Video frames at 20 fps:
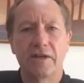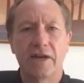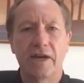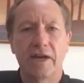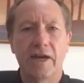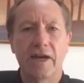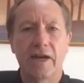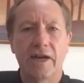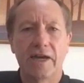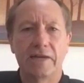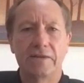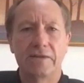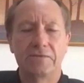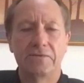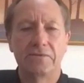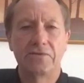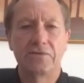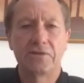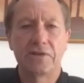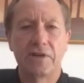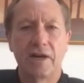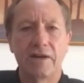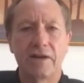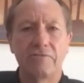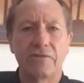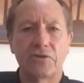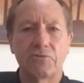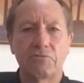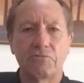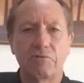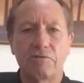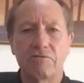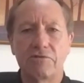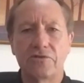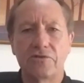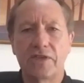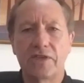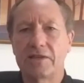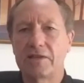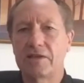And I've
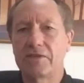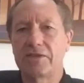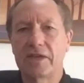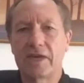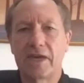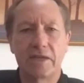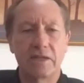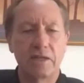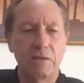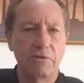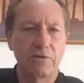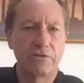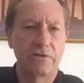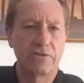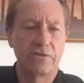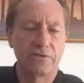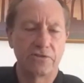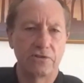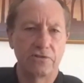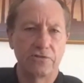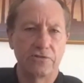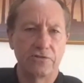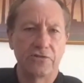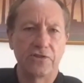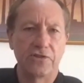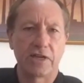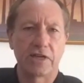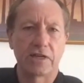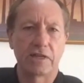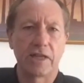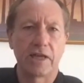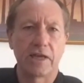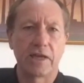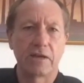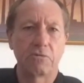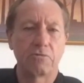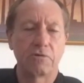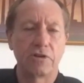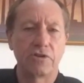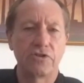experienced that. I think anybody that's learned a second
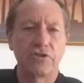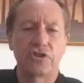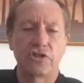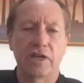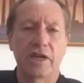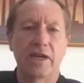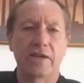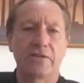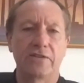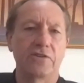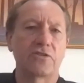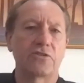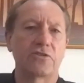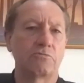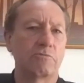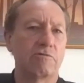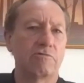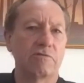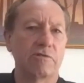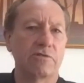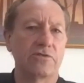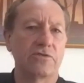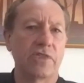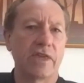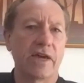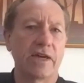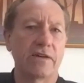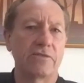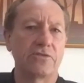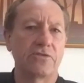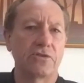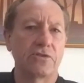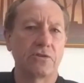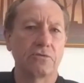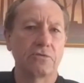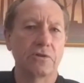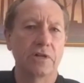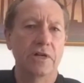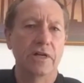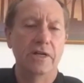language has experienced that.
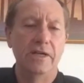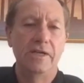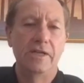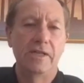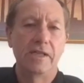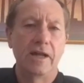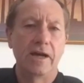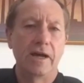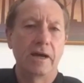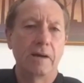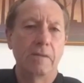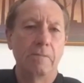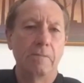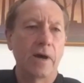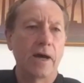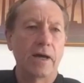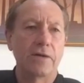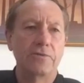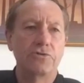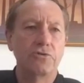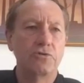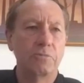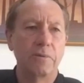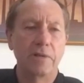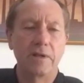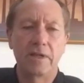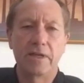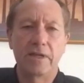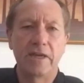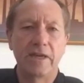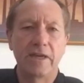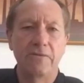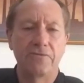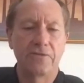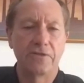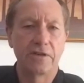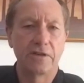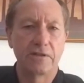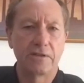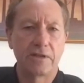So I do
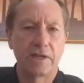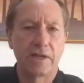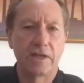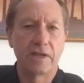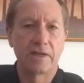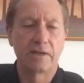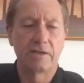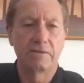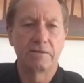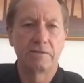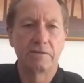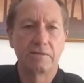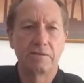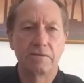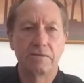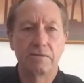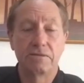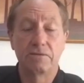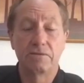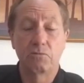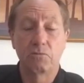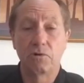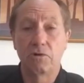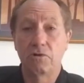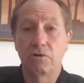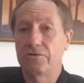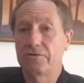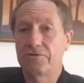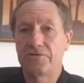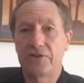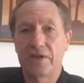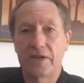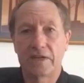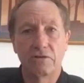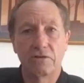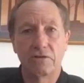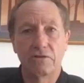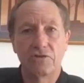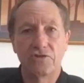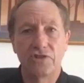believe that in the world of
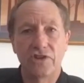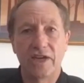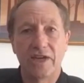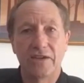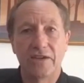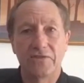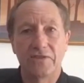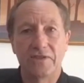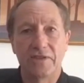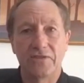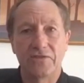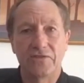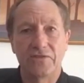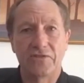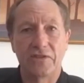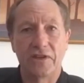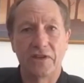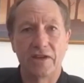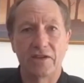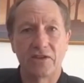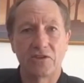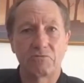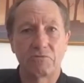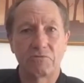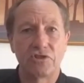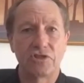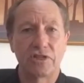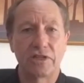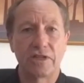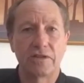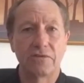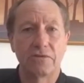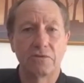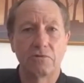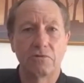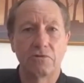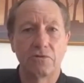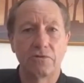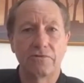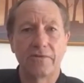technology as it is today, especially in the
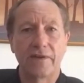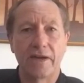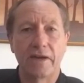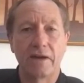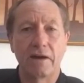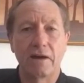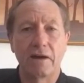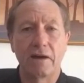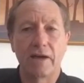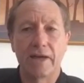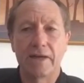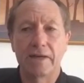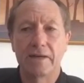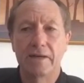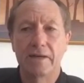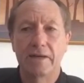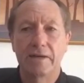world of AI,